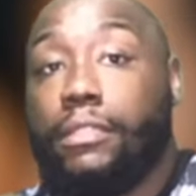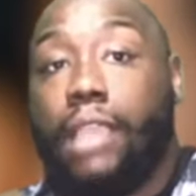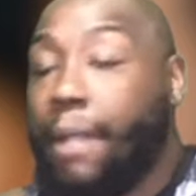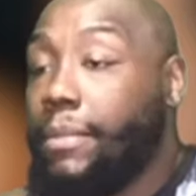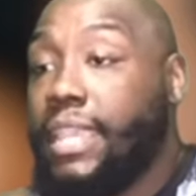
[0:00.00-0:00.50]

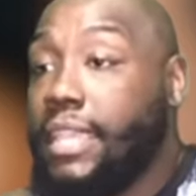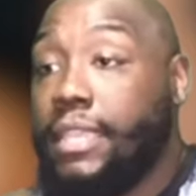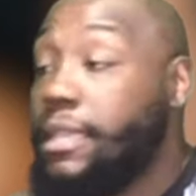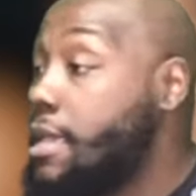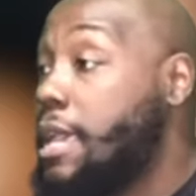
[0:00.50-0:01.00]
I
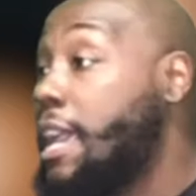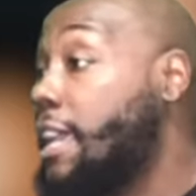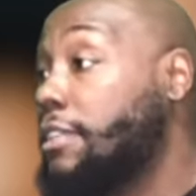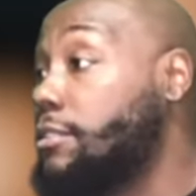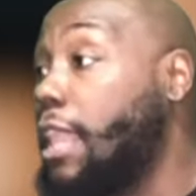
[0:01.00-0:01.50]
mean,
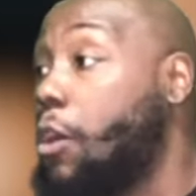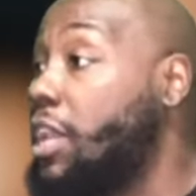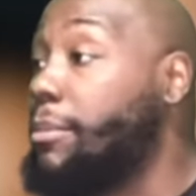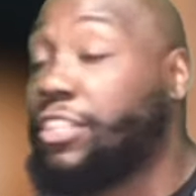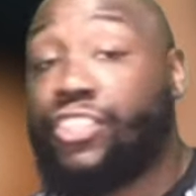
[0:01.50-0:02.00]
slowly
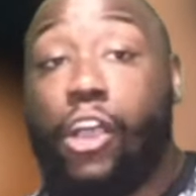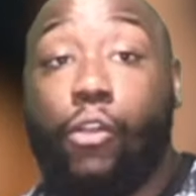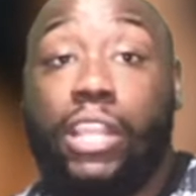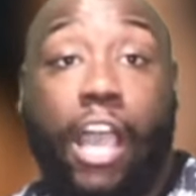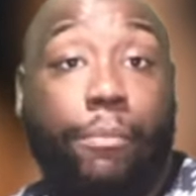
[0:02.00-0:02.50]
but
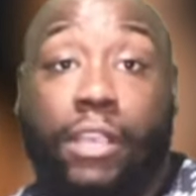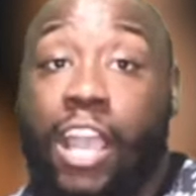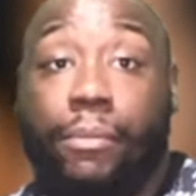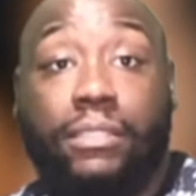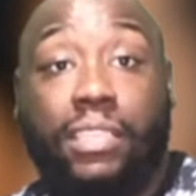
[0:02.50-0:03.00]
surely, I'm
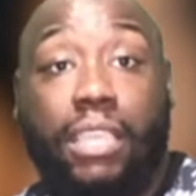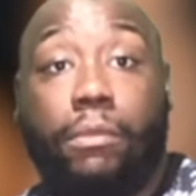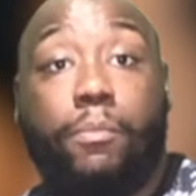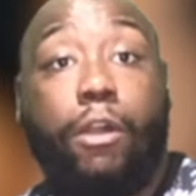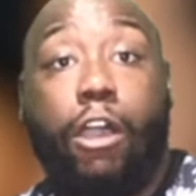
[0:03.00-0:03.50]
becoming Team
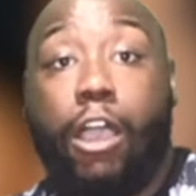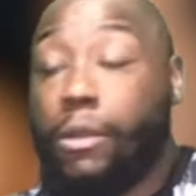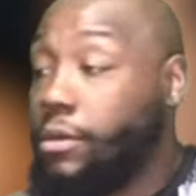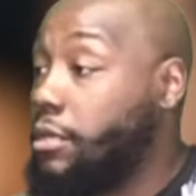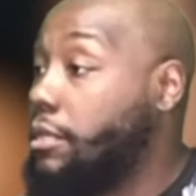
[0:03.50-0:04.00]

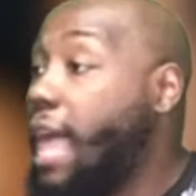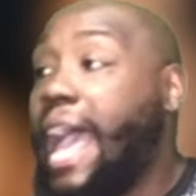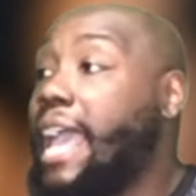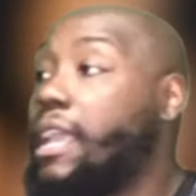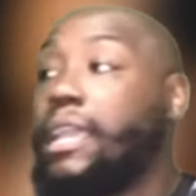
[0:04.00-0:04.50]
Amora.
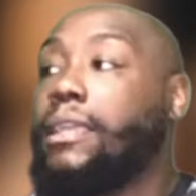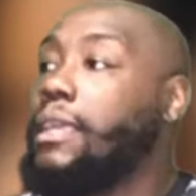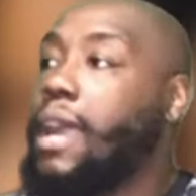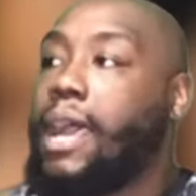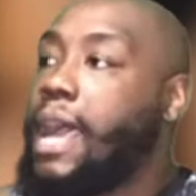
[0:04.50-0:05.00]
Like,
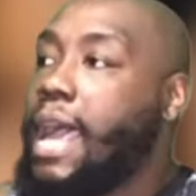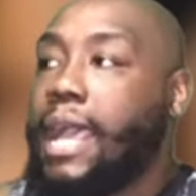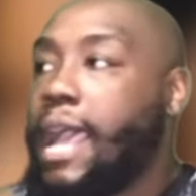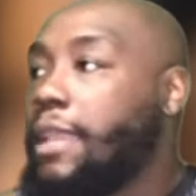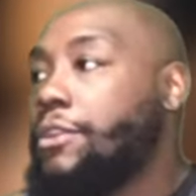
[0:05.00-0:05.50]

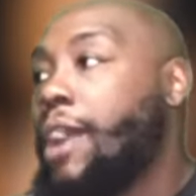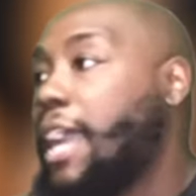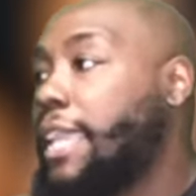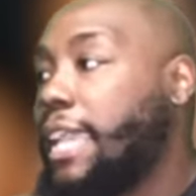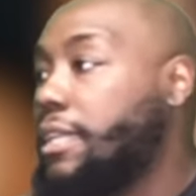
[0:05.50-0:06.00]
I
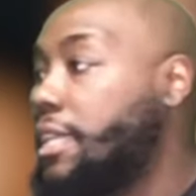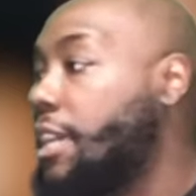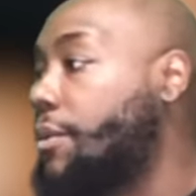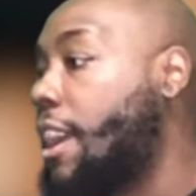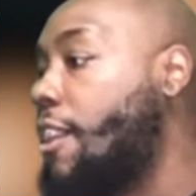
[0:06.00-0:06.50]
can't
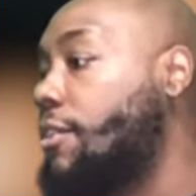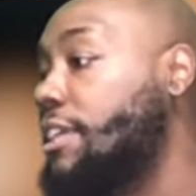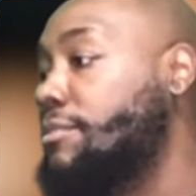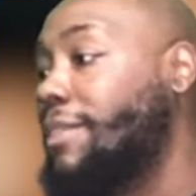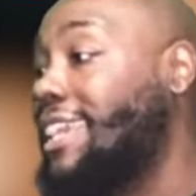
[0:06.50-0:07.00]
deal with all
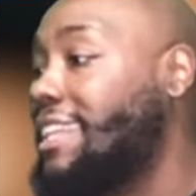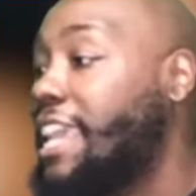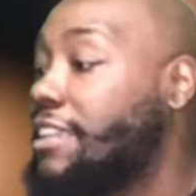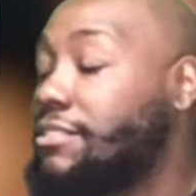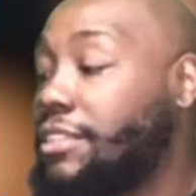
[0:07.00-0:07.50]
this, man. The
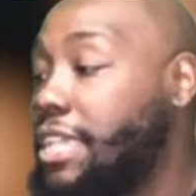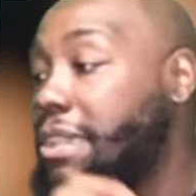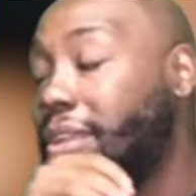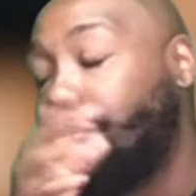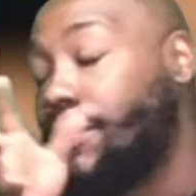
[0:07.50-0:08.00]

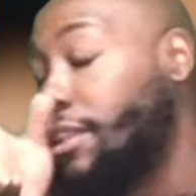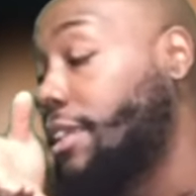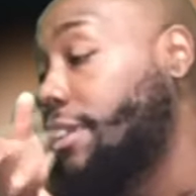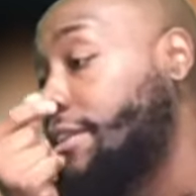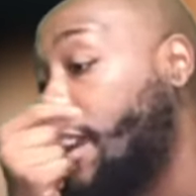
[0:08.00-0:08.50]
insecurity, bro.
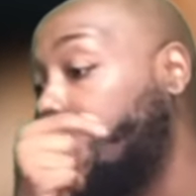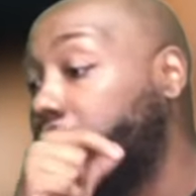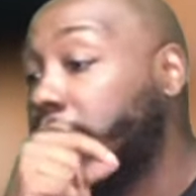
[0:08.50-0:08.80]
Look here, dog.